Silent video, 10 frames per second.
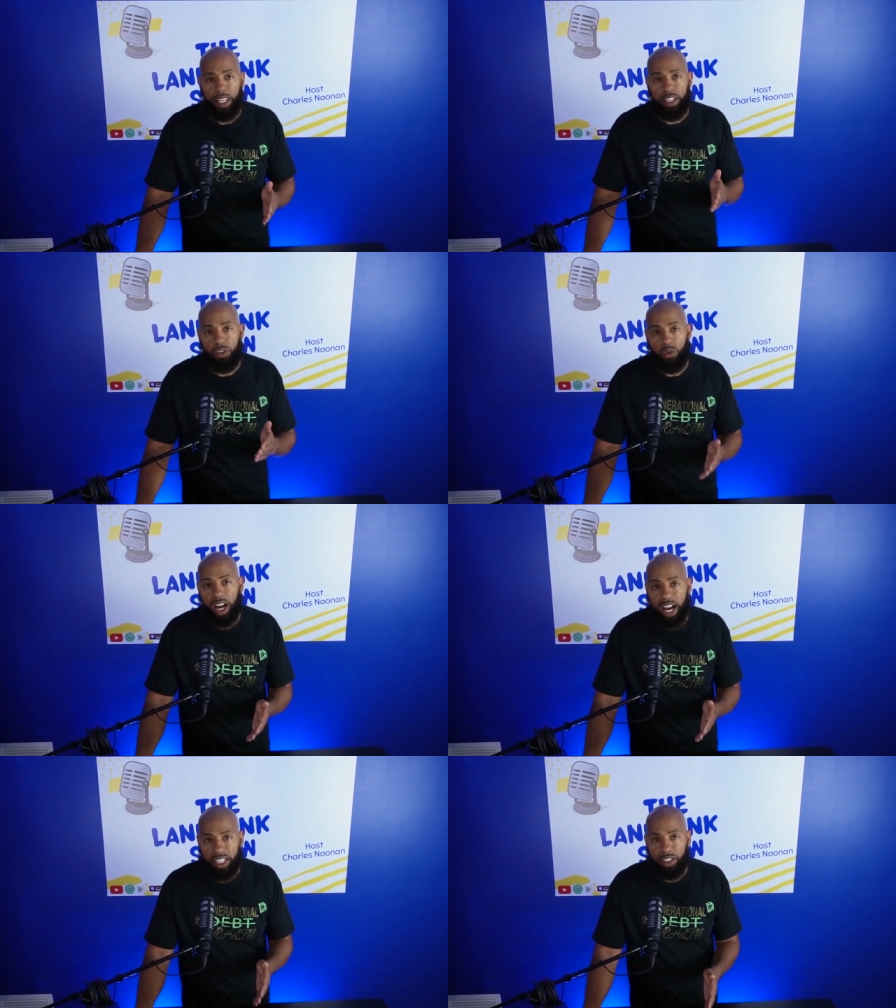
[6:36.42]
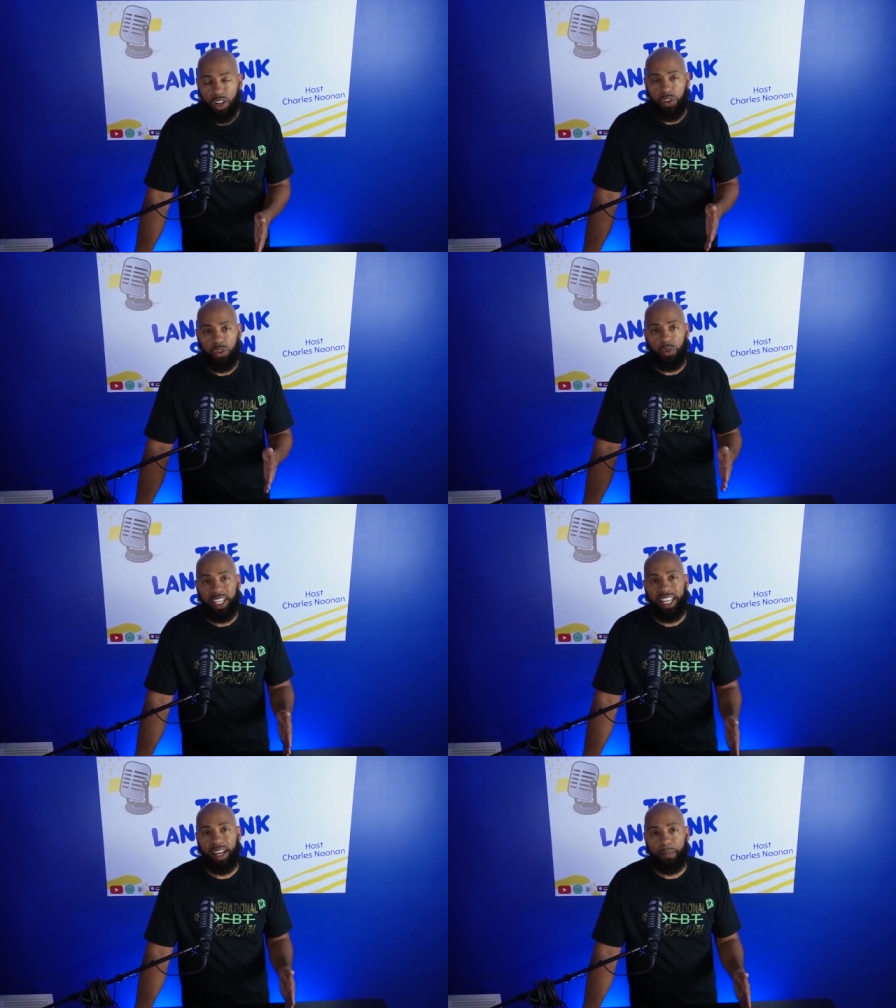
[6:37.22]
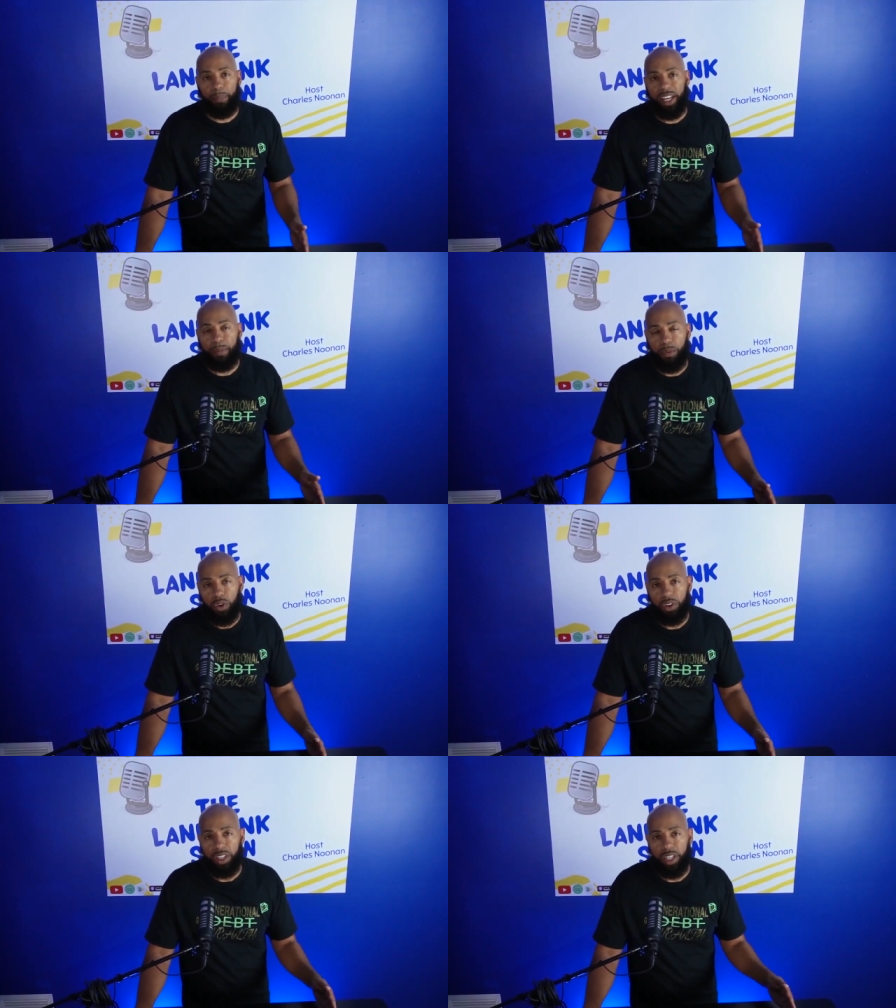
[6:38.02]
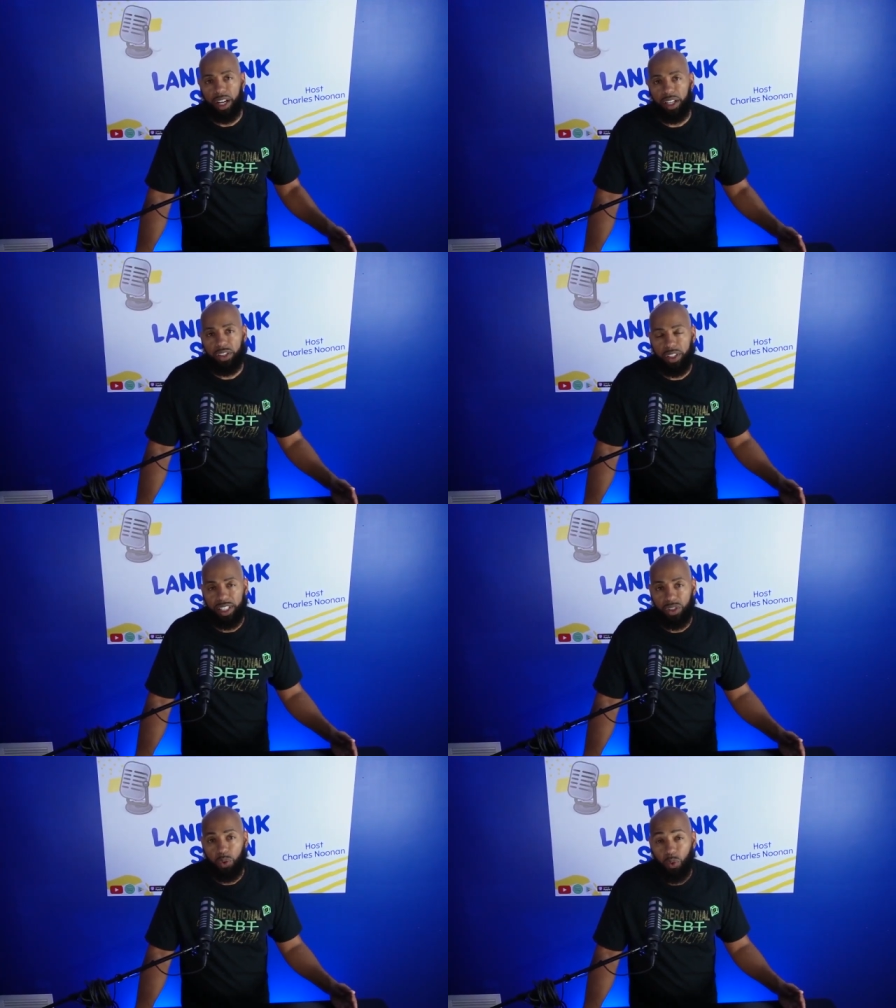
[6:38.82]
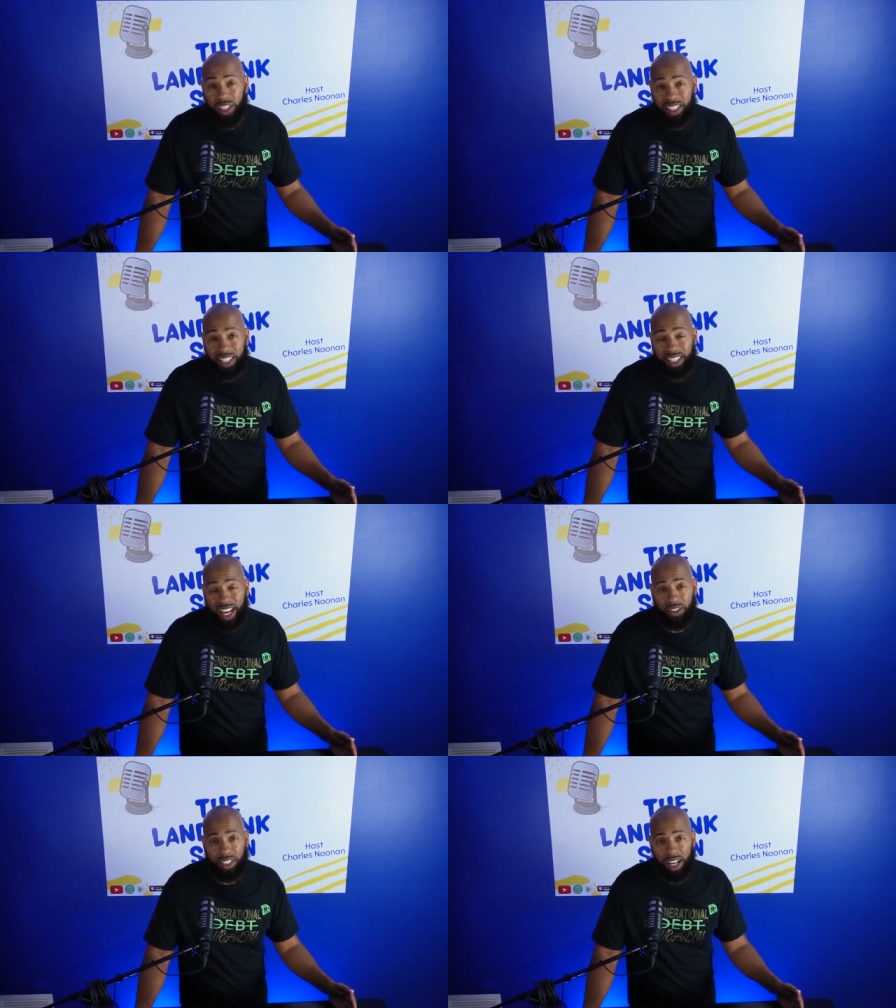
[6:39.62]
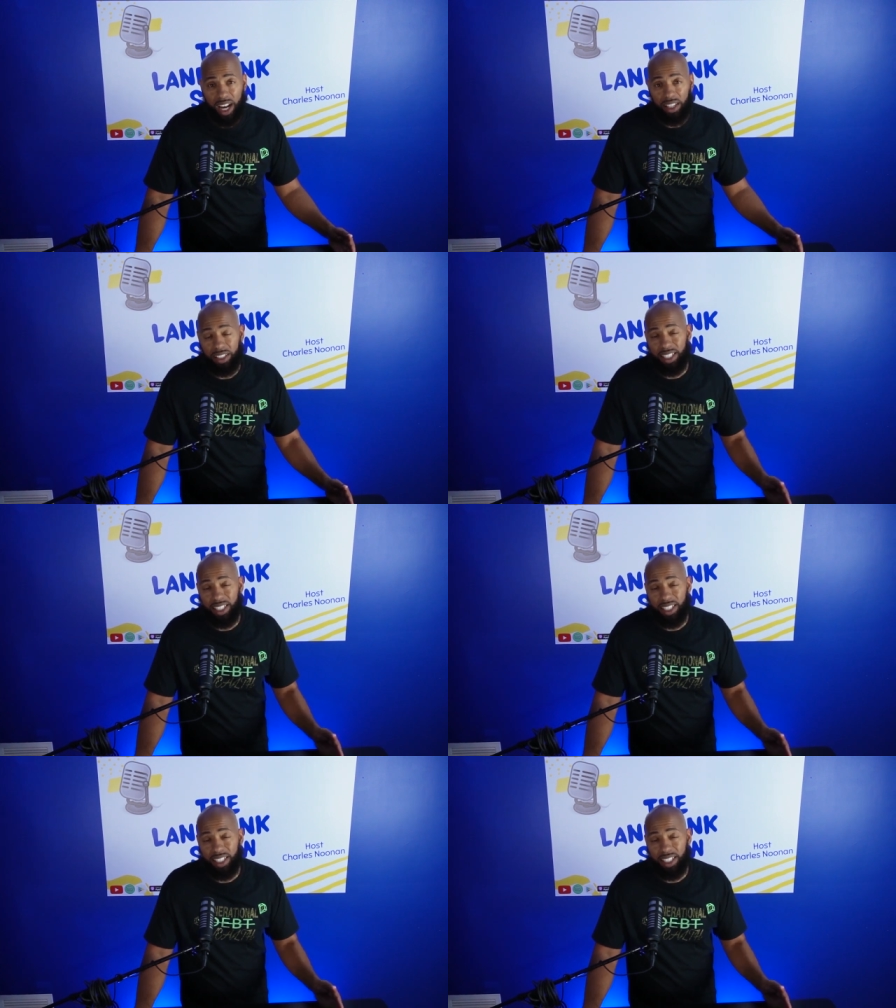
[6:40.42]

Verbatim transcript: you guys know you can't make more than $120,000.